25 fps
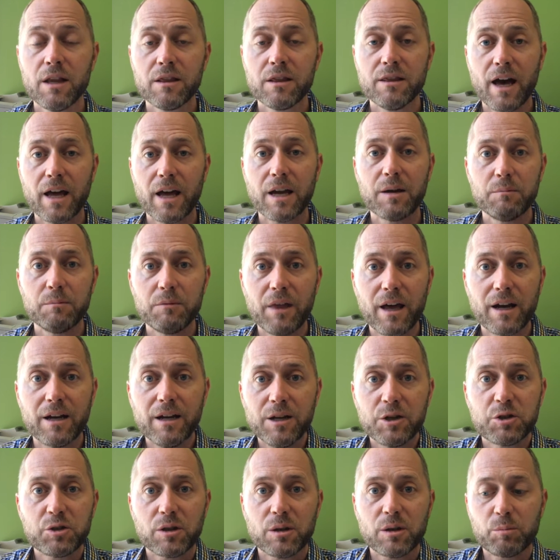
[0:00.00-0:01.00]
That
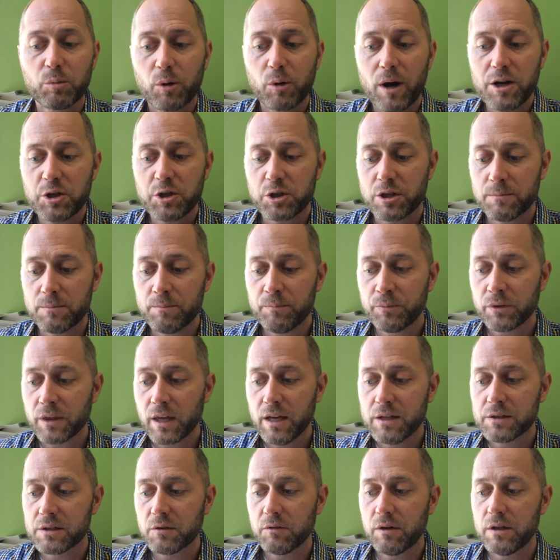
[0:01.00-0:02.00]
initial impression
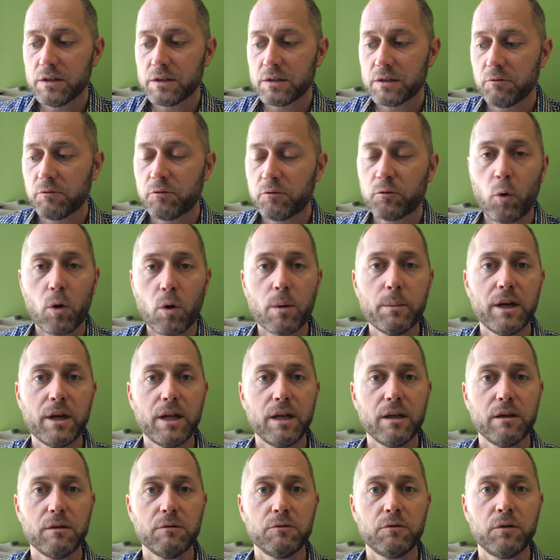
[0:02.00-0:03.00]
is a
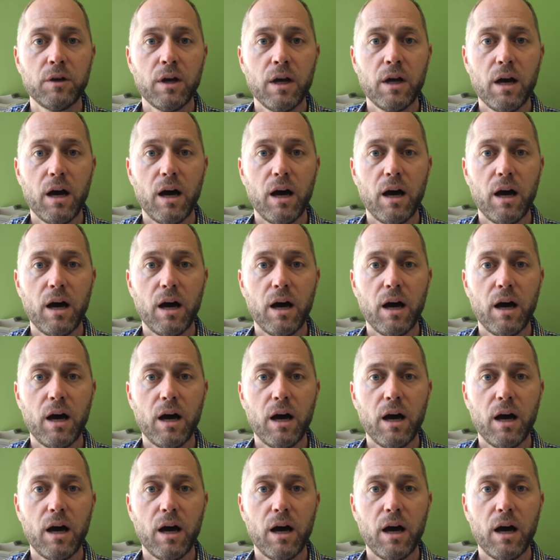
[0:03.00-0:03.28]
formative